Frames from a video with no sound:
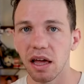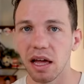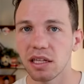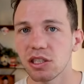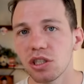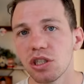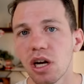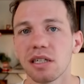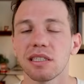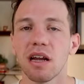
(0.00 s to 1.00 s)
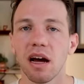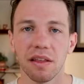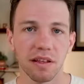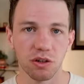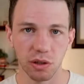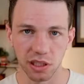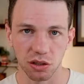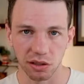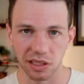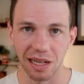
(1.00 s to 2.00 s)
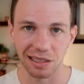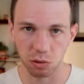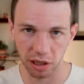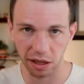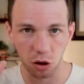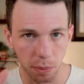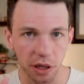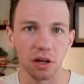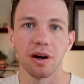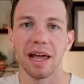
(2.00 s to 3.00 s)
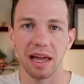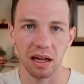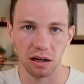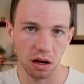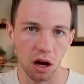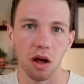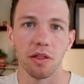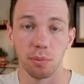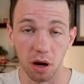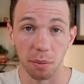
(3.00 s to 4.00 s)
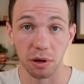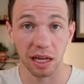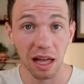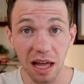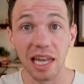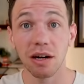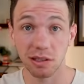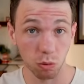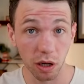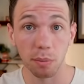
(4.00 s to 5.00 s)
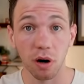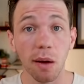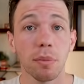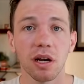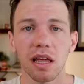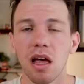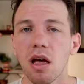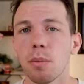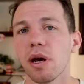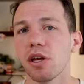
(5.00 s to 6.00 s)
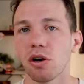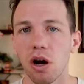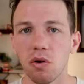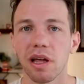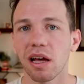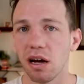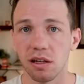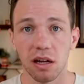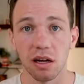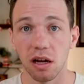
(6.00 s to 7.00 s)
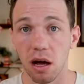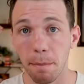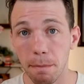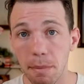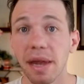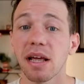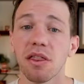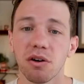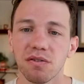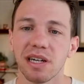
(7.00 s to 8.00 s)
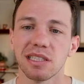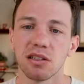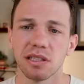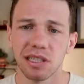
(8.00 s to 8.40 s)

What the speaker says: It's just not in the traditional sense where like you're putting your hand on the property. Now it's a real property, but you're owning it along many other investors.